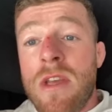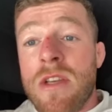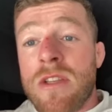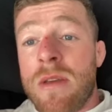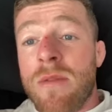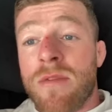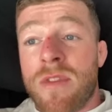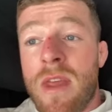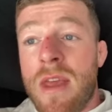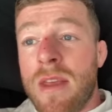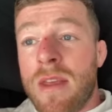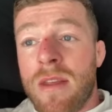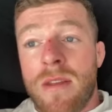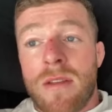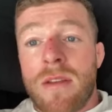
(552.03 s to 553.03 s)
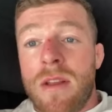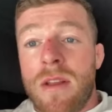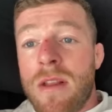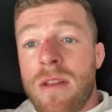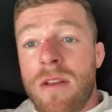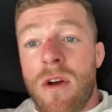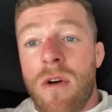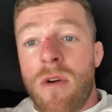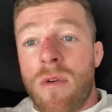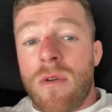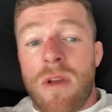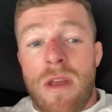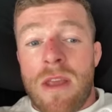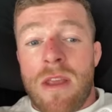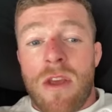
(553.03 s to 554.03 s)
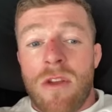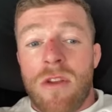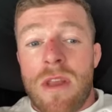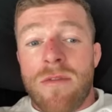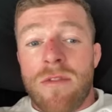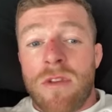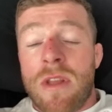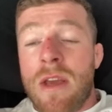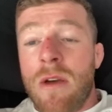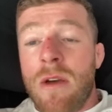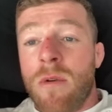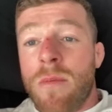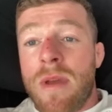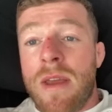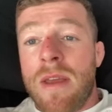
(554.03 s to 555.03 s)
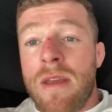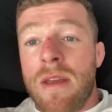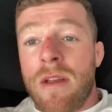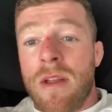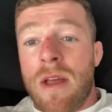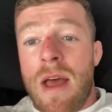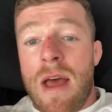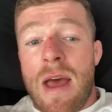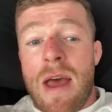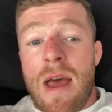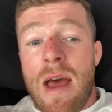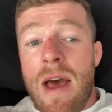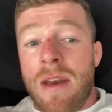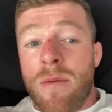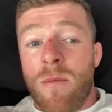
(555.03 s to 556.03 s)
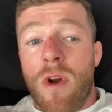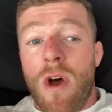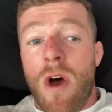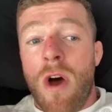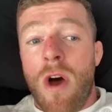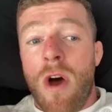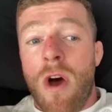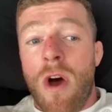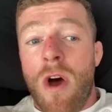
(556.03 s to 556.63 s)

Same thing so he couldn't even deal with me. Uh, had him robbed.